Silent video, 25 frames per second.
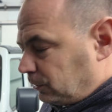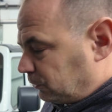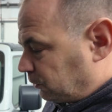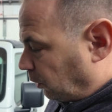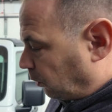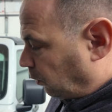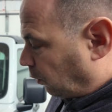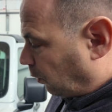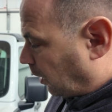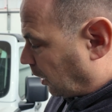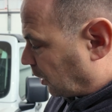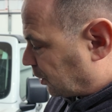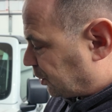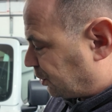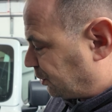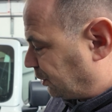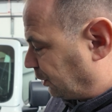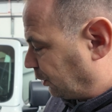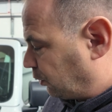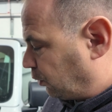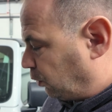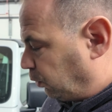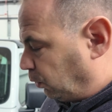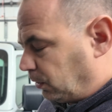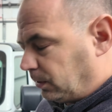to watch
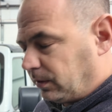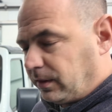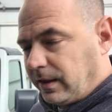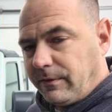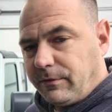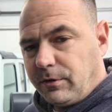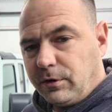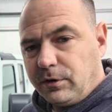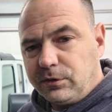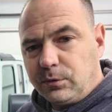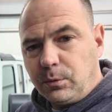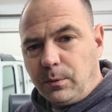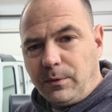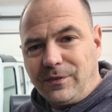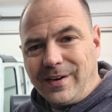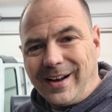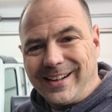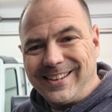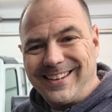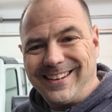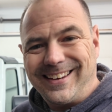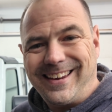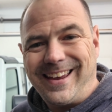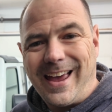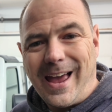the coolant level. So we've
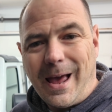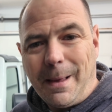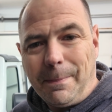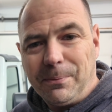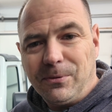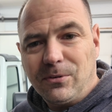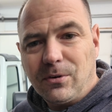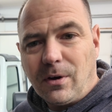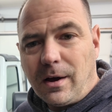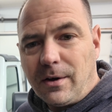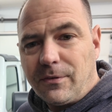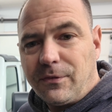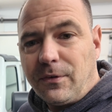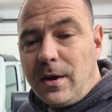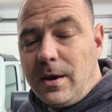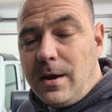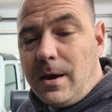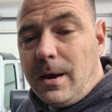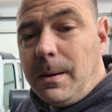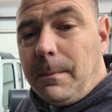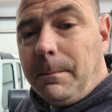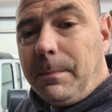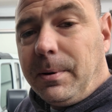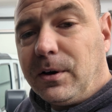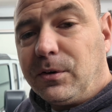got the caps off,
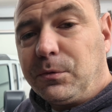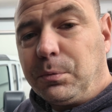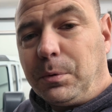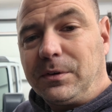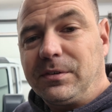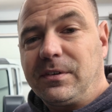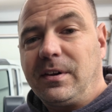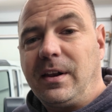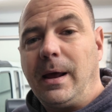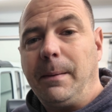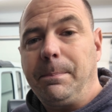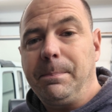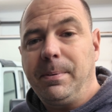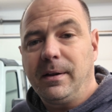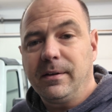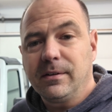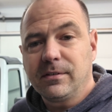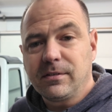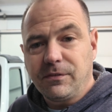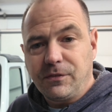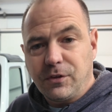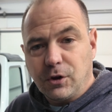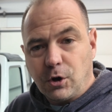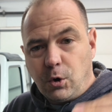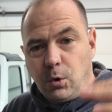because what's gonna happen
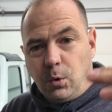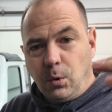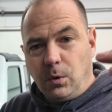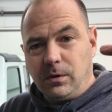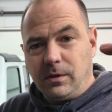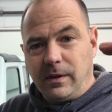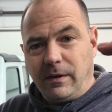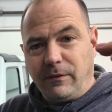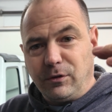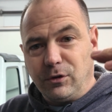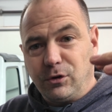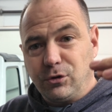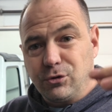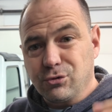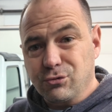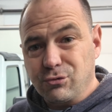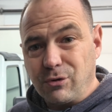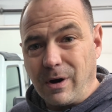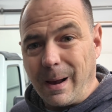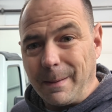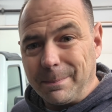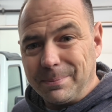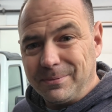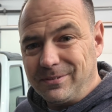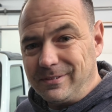is if the coolant level
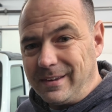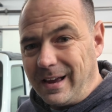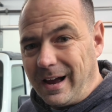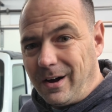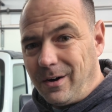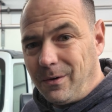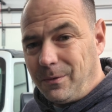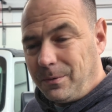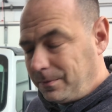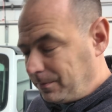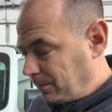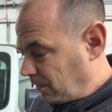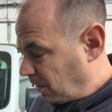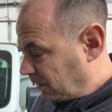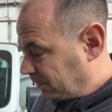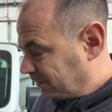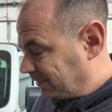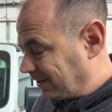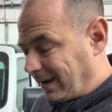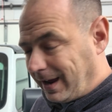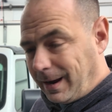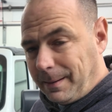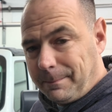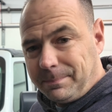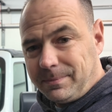drops down
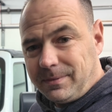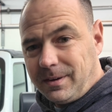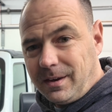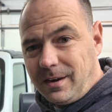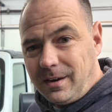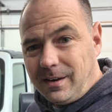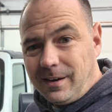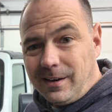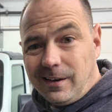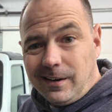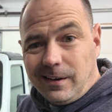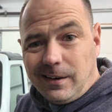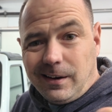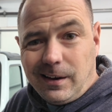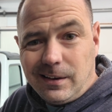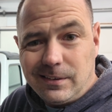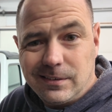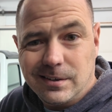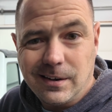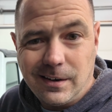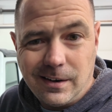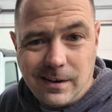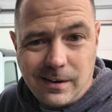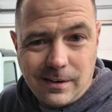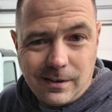to empty,
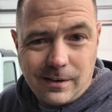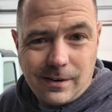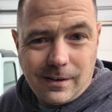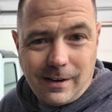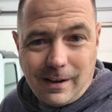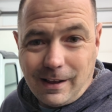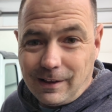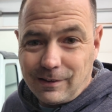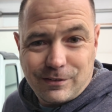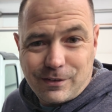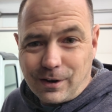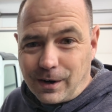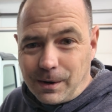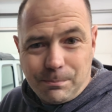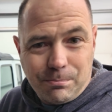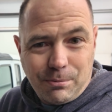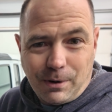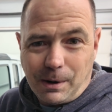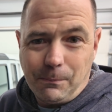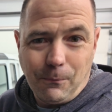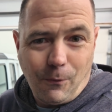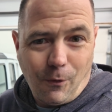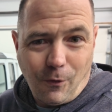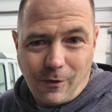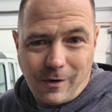it's gonna
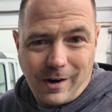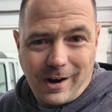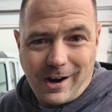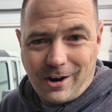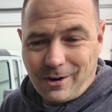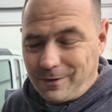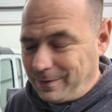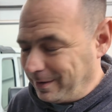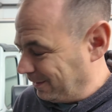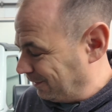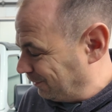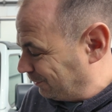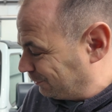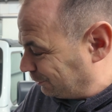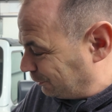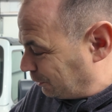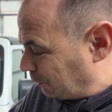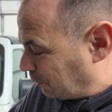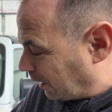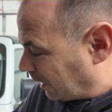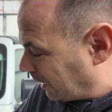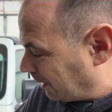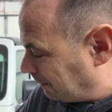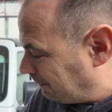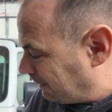bring more air in. So
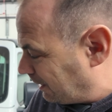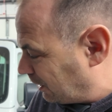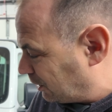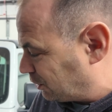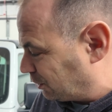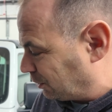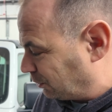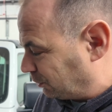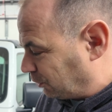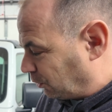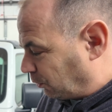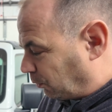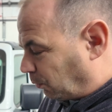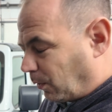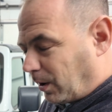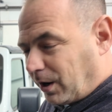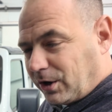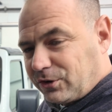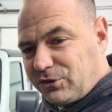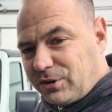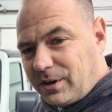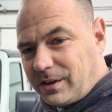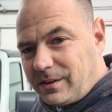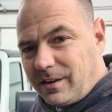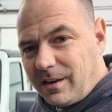you wanna make sure you're
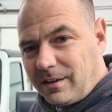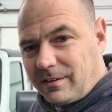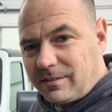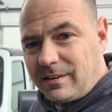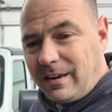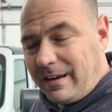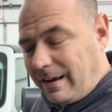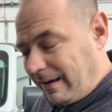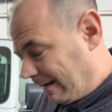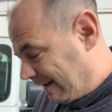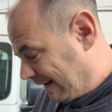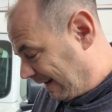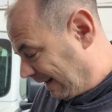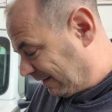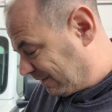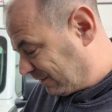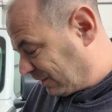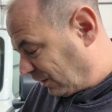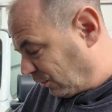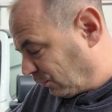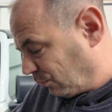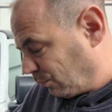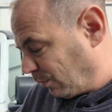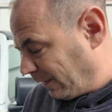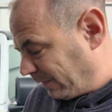watching this. It's
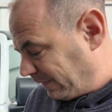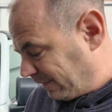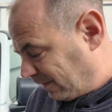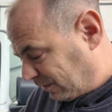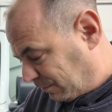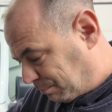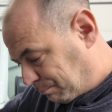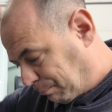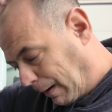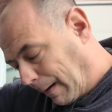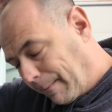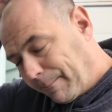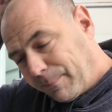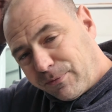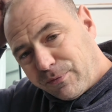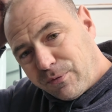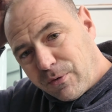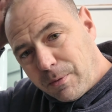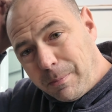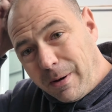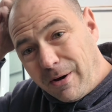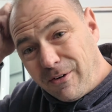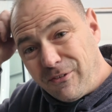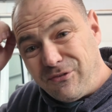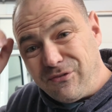gonna run these pumps
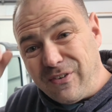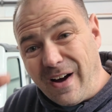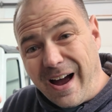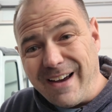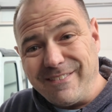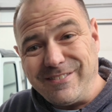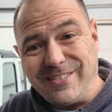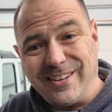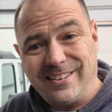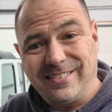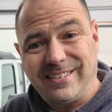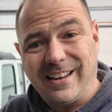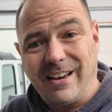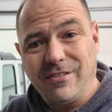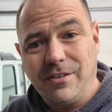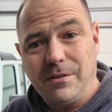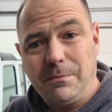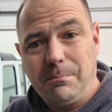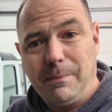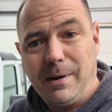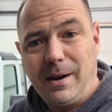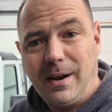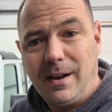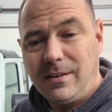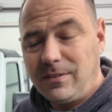for about 5 to
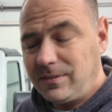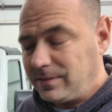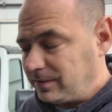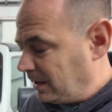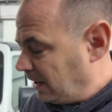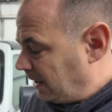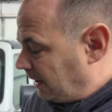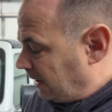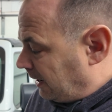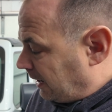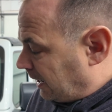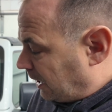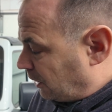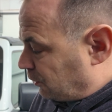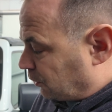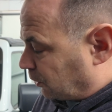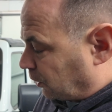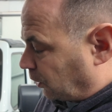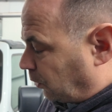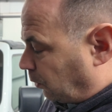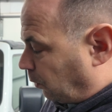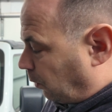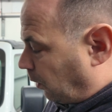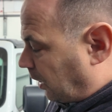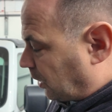7 minutes, and you're
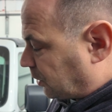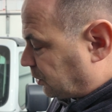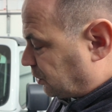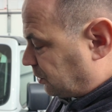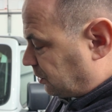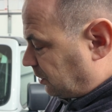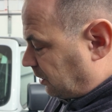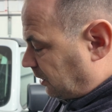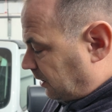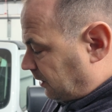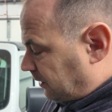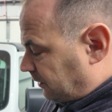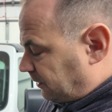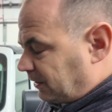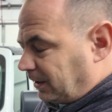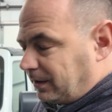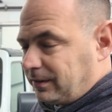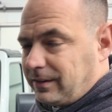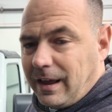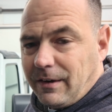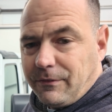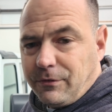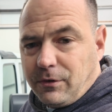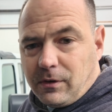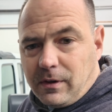gonna watch the
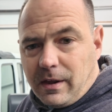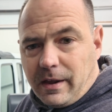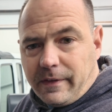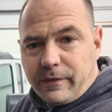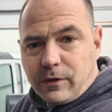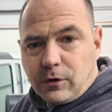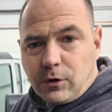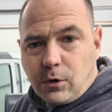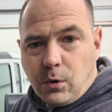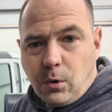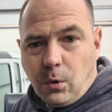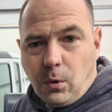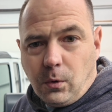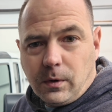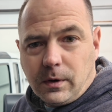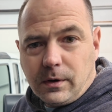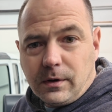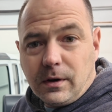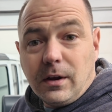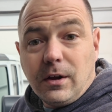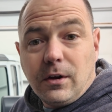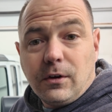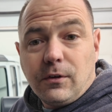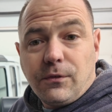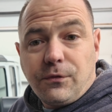level on the
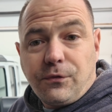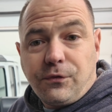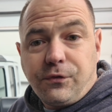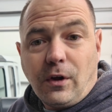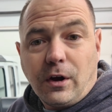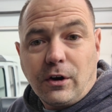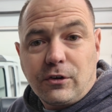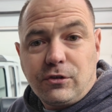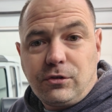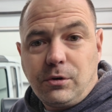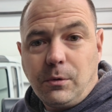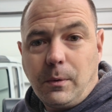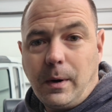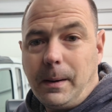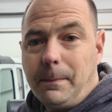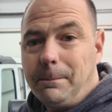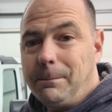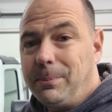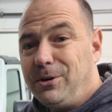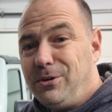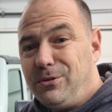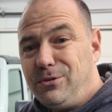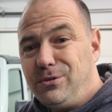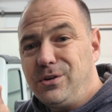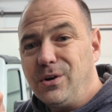coolant
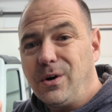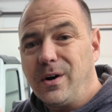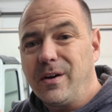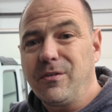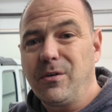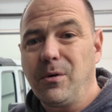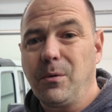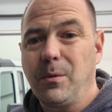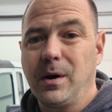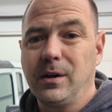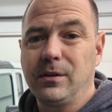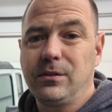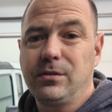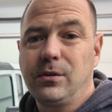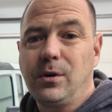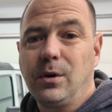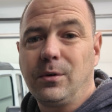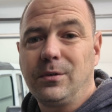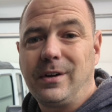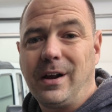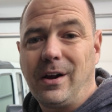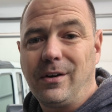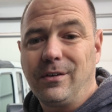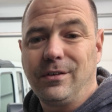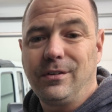fluctuate, but you don't ever want it to
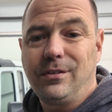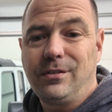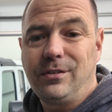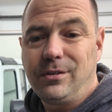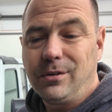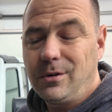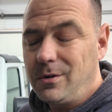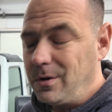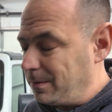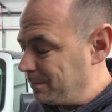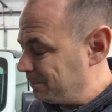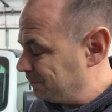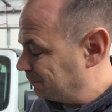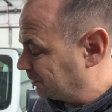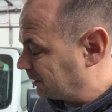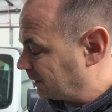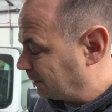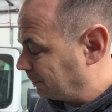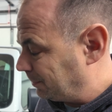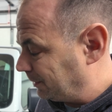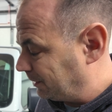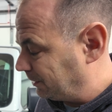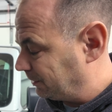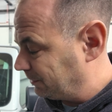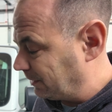go down to 0,
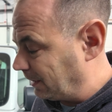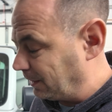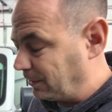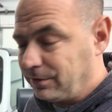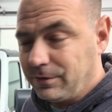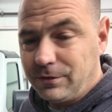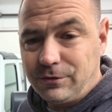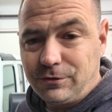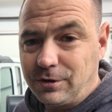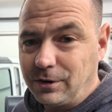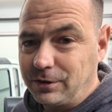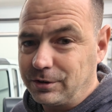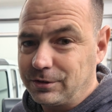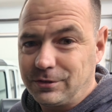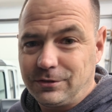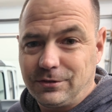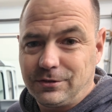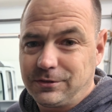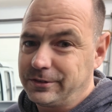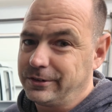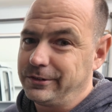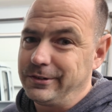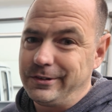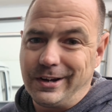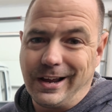because then you
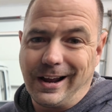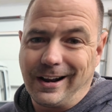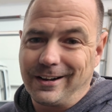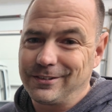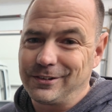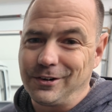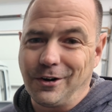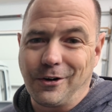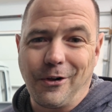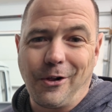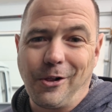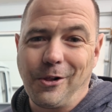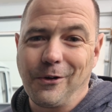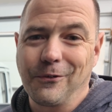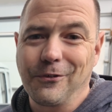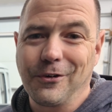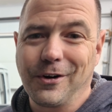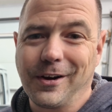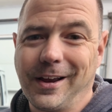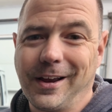gotta start all over